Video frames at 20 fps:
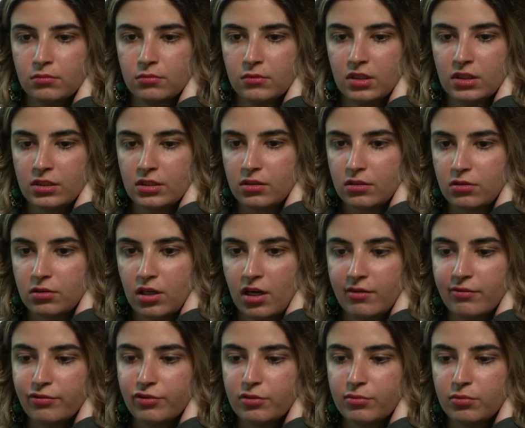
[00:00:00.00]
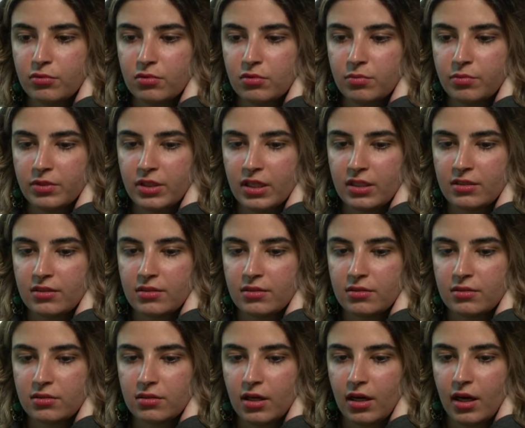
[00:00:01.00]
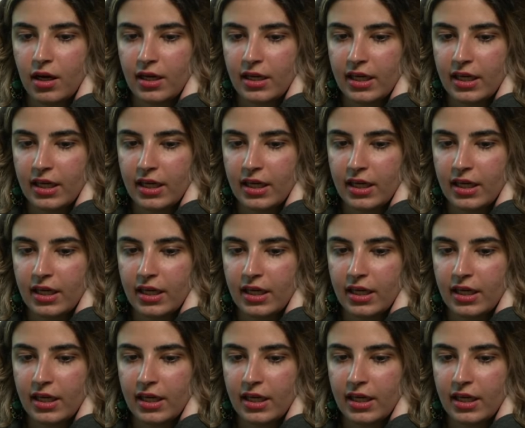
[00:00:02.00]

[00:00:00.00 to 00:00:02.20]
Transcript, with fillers: It's still comfortable, but I